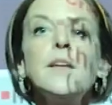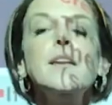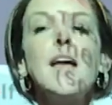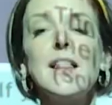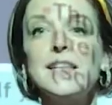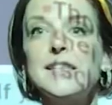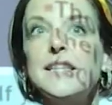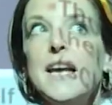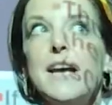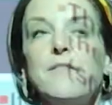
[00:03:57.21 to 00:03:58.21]
Now let's
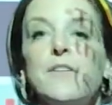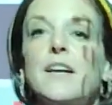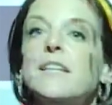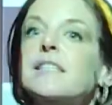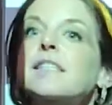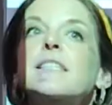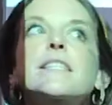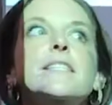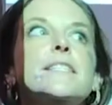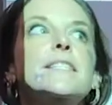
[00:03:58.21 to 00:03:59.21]
take, for
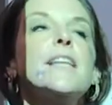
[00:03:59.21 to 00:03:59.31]
instance,